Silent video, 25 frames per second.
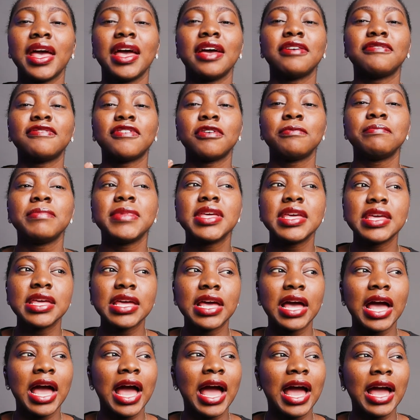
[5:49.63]
And for
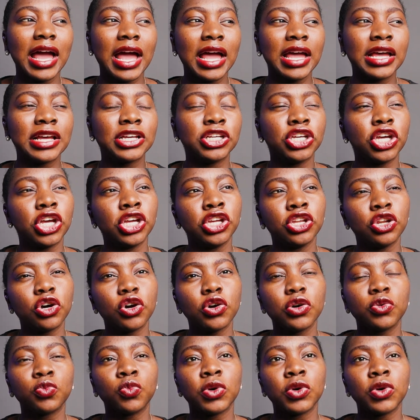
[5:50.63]
me, you know,